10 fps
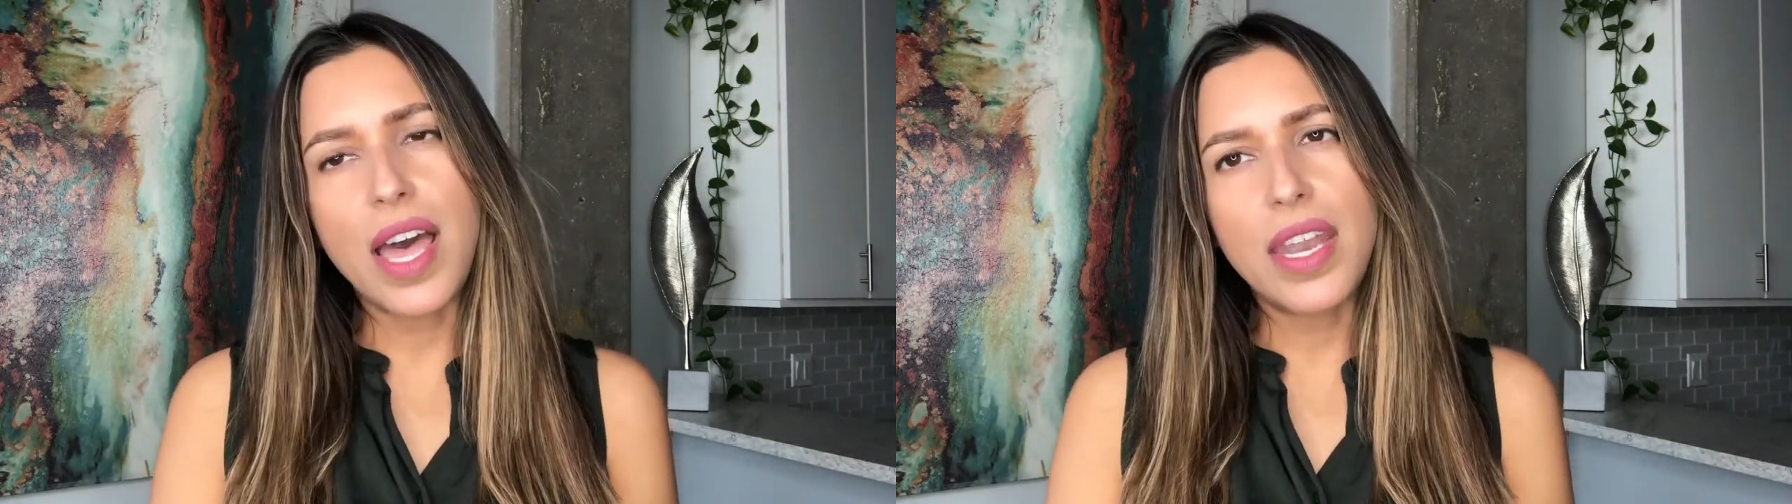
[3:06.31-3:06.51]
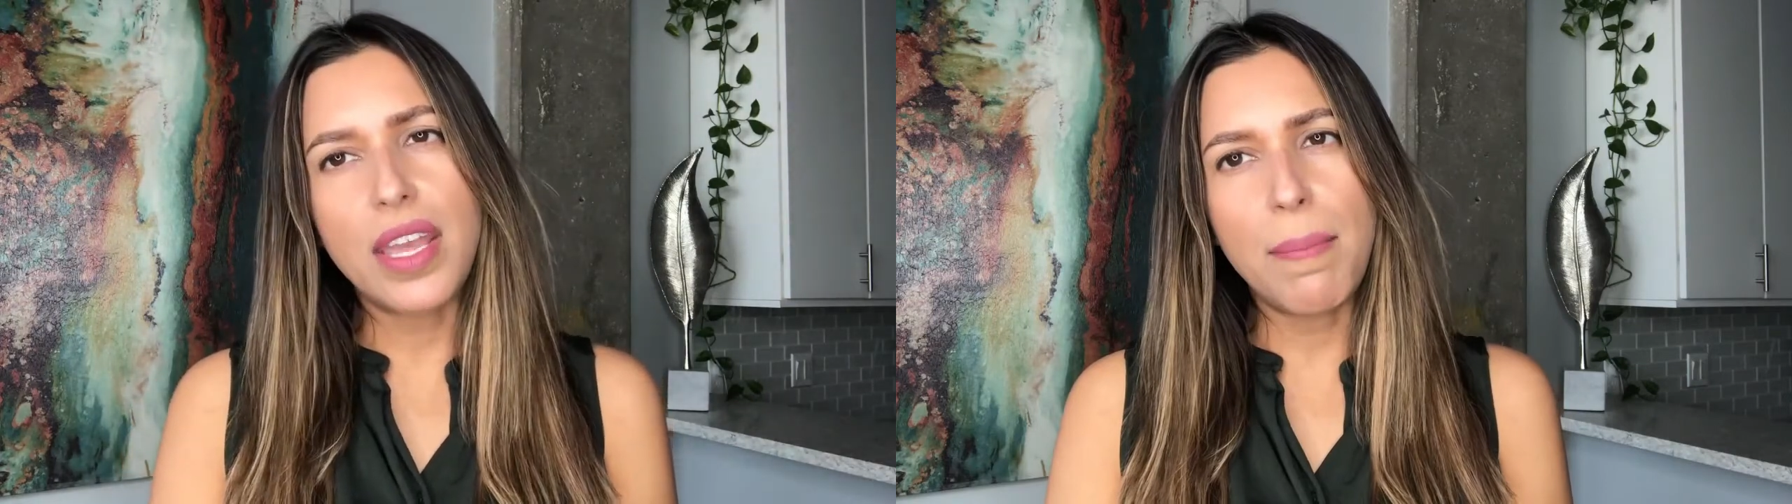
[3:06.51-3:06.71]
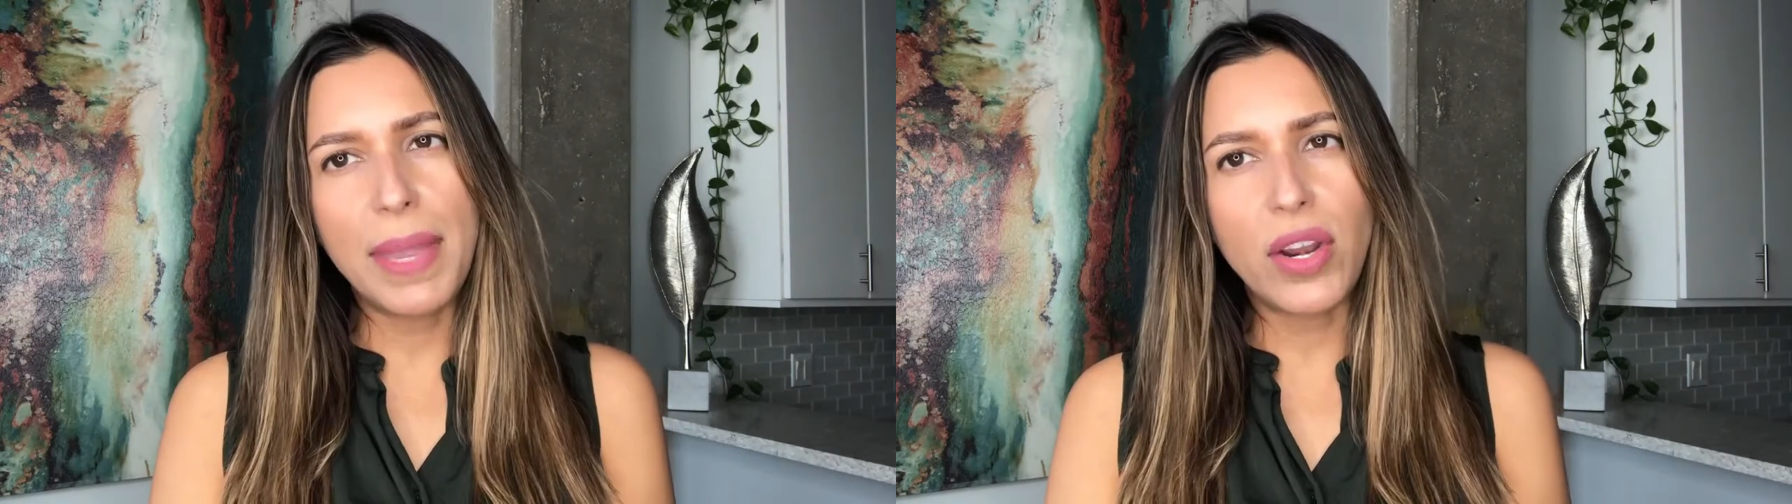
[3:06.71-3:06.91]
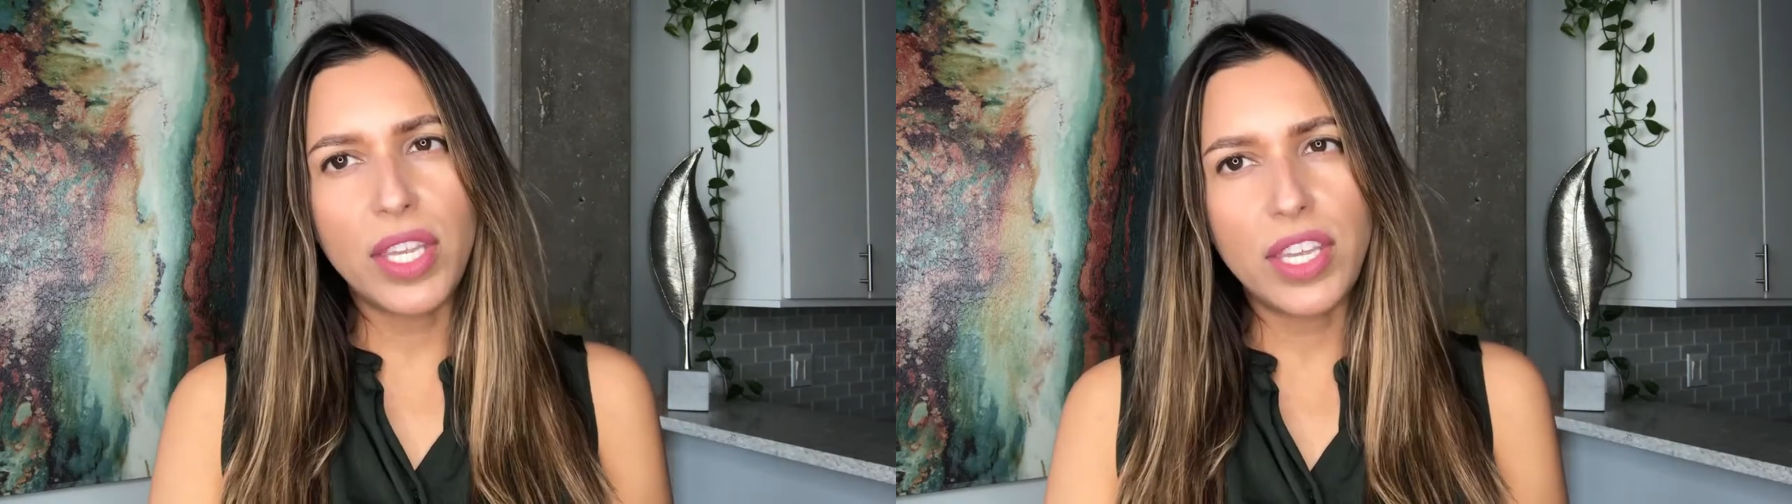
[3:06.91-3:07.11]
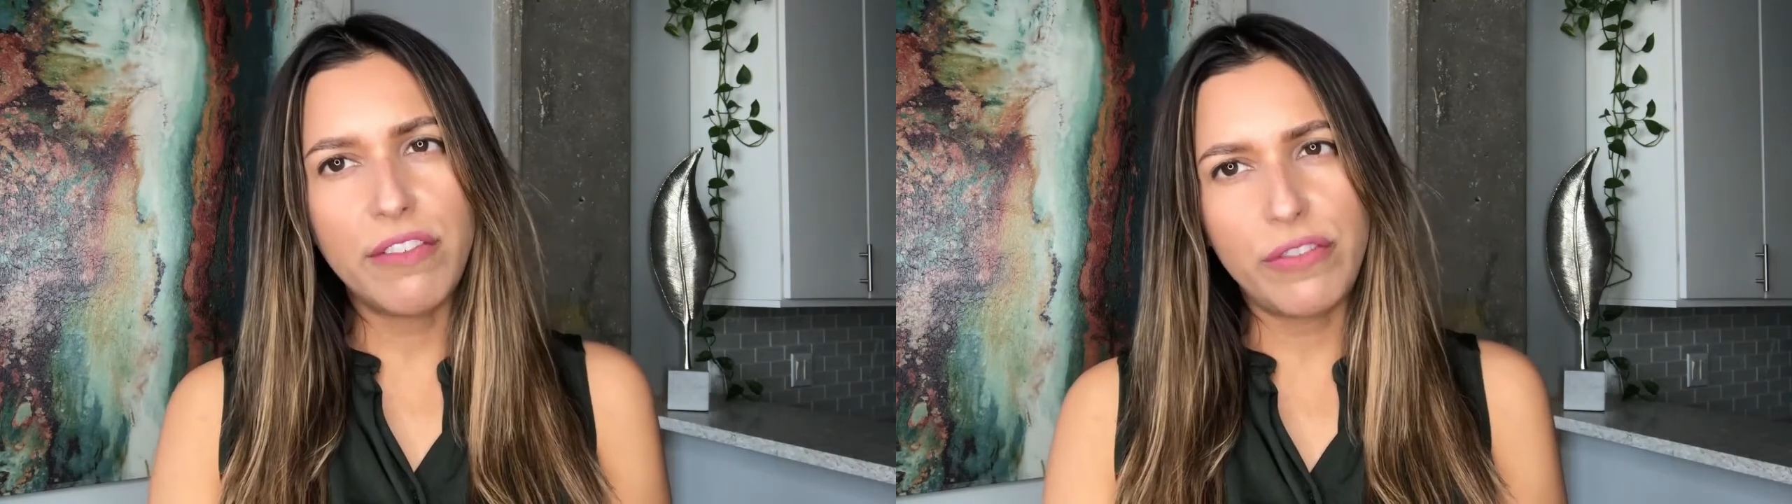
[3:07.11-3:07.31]
on
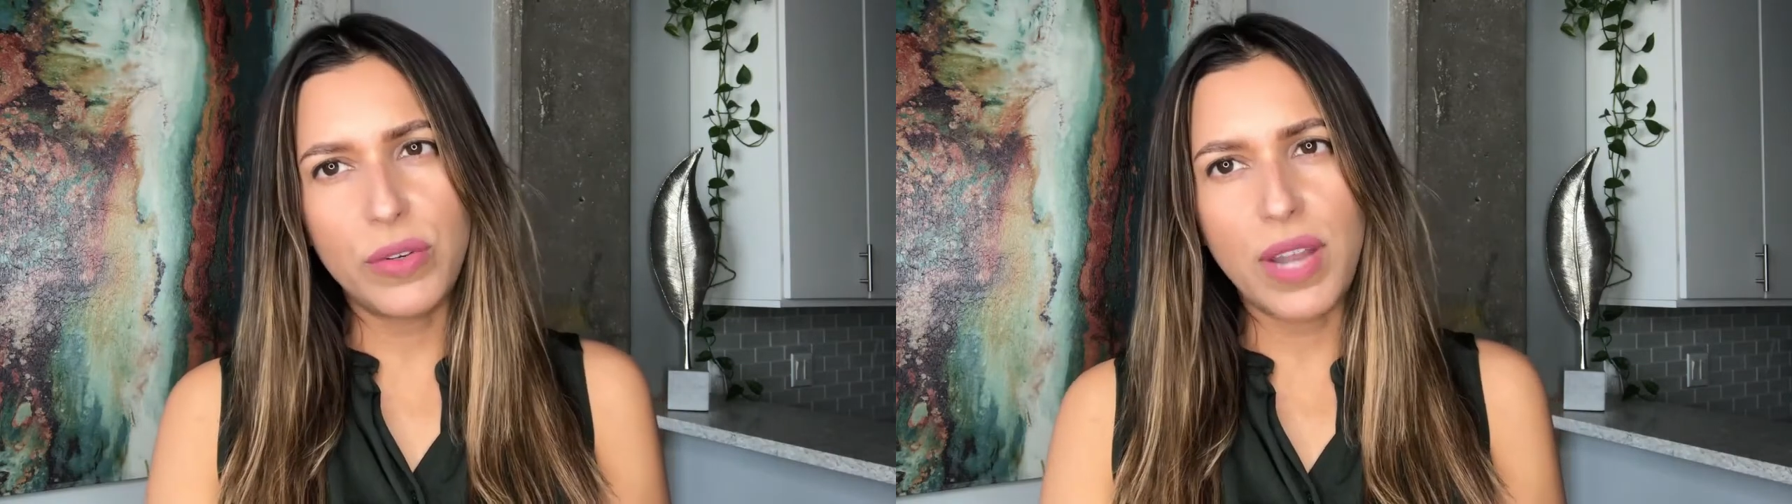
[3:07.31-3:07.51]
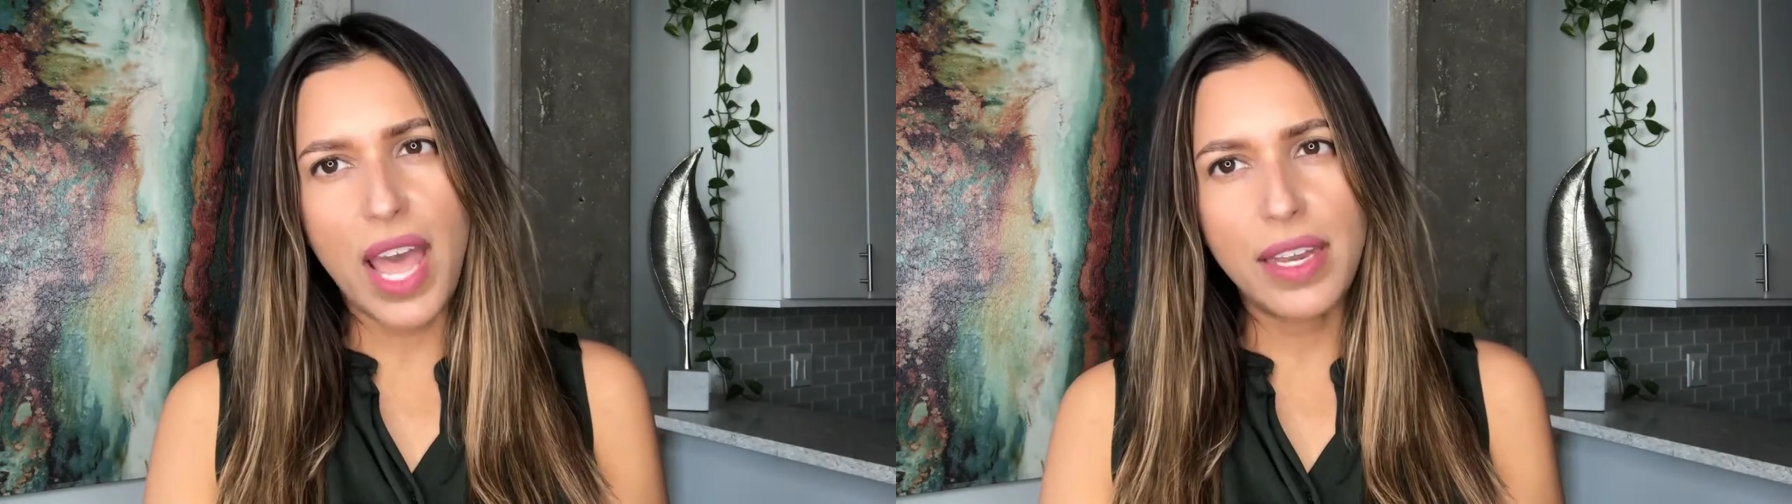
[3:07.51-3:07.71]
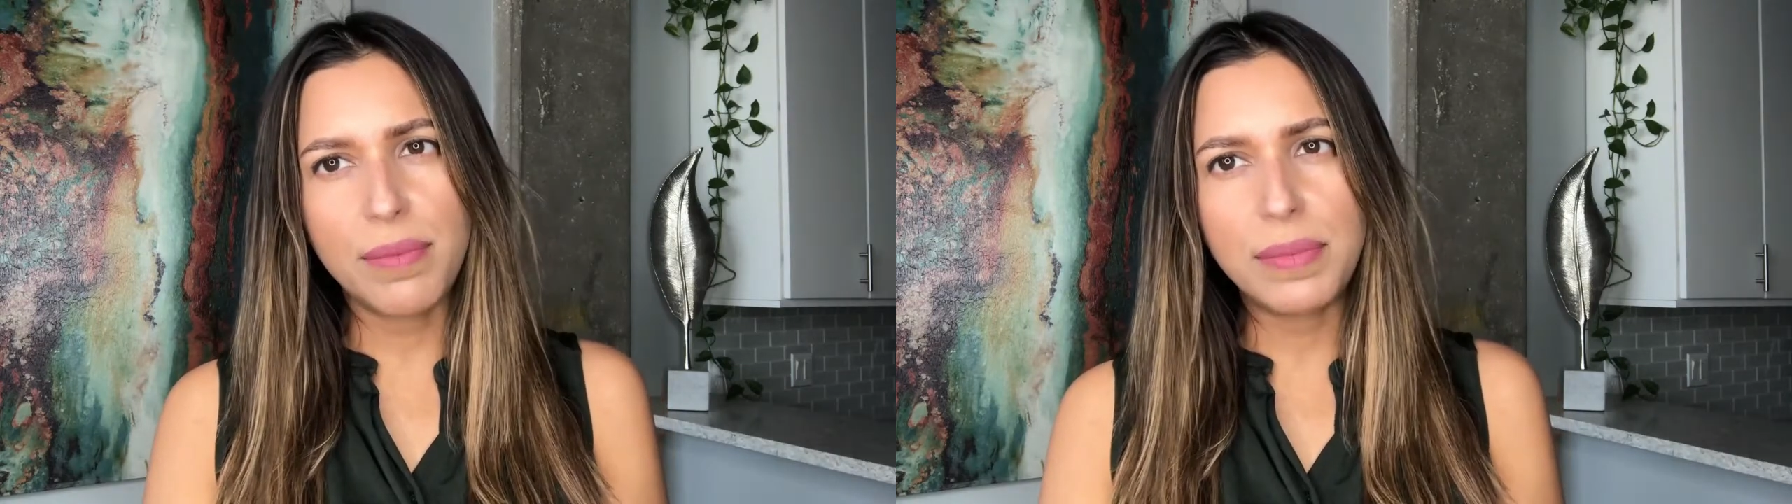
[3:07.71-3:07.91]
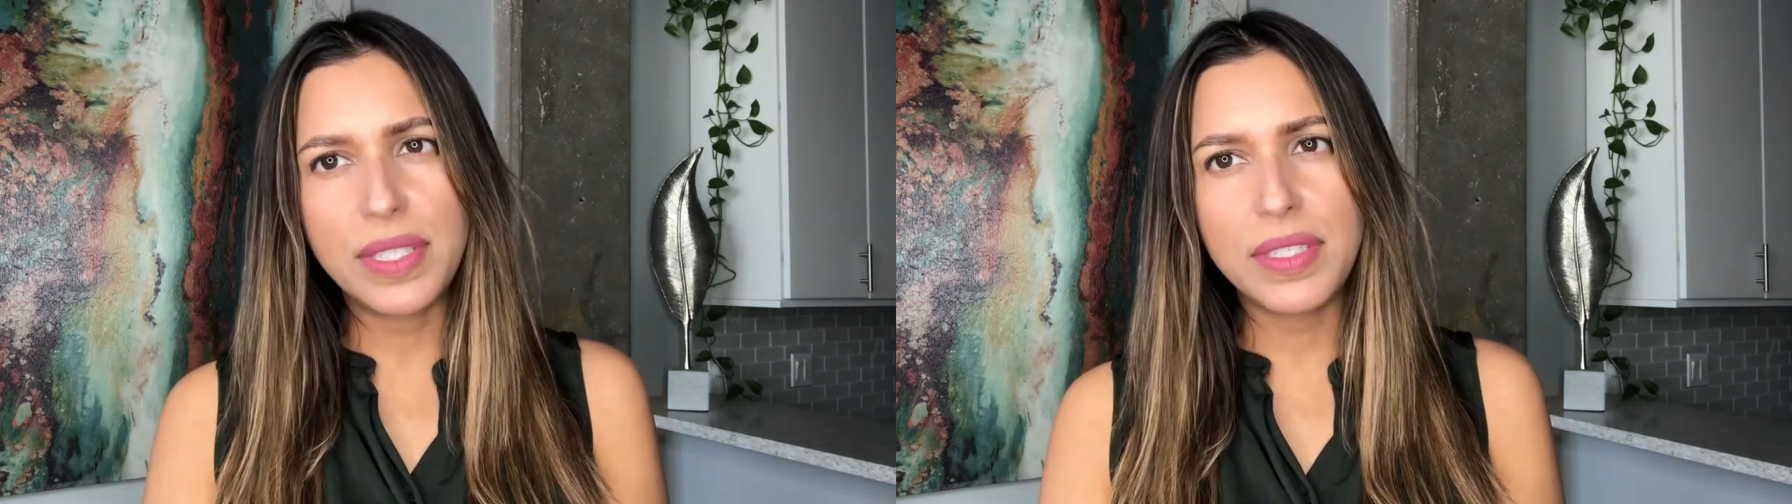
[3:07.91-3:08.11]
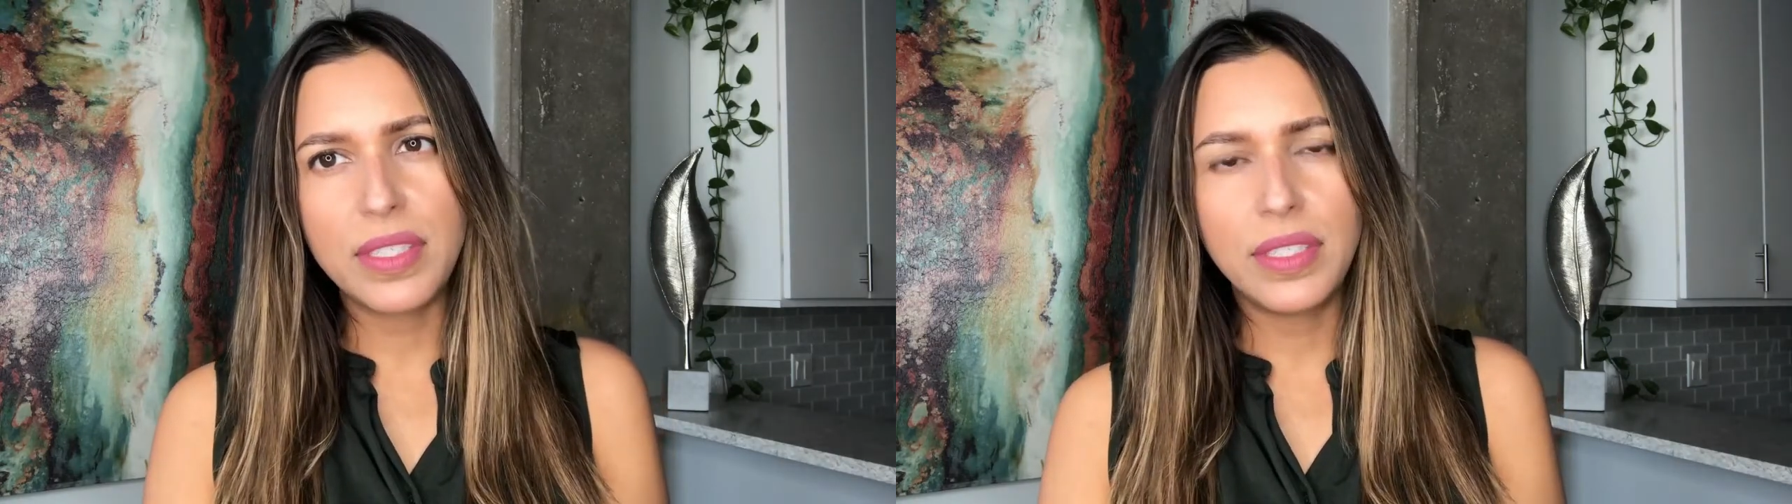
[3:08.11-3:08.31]
American food
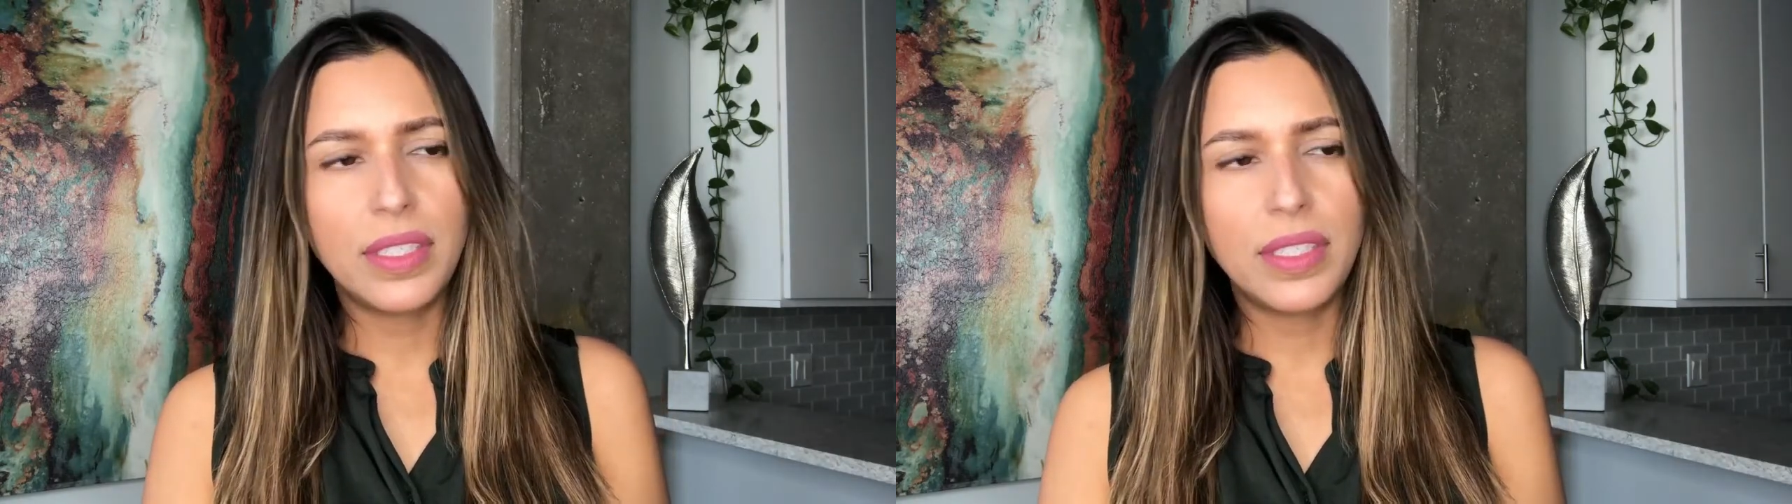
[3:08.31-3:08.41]
items.